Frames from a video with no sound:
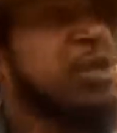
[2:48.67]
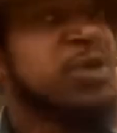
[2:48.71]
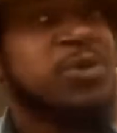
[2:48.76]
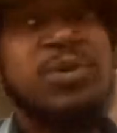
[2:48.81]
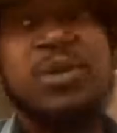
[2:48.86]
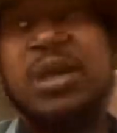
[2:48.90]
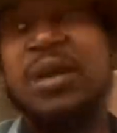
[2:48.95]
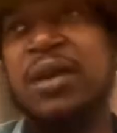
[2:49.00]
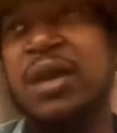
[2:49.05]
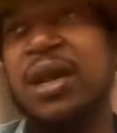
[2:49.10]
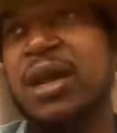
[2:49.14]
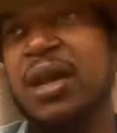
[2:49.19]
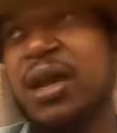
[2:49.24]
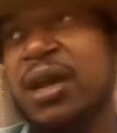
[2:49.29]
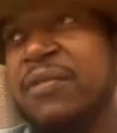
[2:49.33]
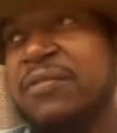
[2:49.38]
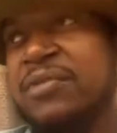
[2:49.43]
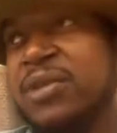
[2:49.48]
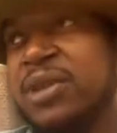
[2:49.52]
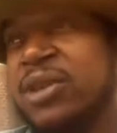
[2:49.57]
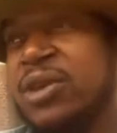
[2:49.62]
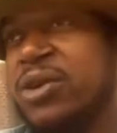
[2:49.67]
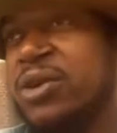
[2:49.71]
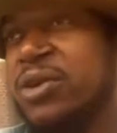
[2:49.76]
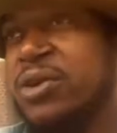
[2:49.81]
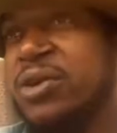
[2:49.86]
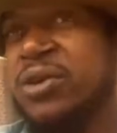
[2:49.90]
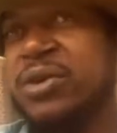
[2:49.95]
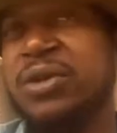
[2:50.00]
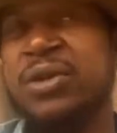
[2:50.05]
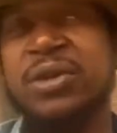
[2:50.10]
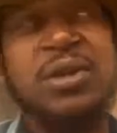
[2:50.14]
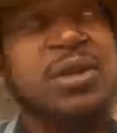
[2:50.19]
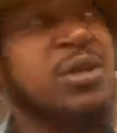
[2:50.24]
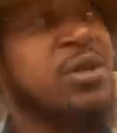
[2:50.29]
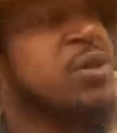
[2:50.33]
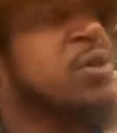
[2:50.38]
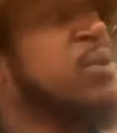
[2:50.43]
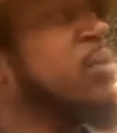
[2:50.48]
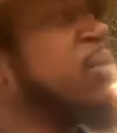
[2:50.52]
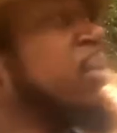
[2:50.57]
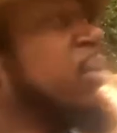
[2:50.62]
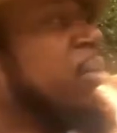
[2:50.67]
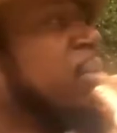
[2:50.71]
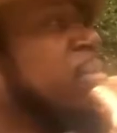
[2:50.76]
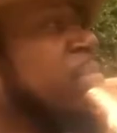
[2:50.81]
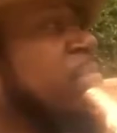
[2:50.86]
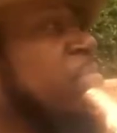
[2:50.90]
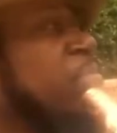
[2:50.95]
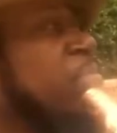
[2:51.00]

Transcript: that's what I, I have to learn, you know, um,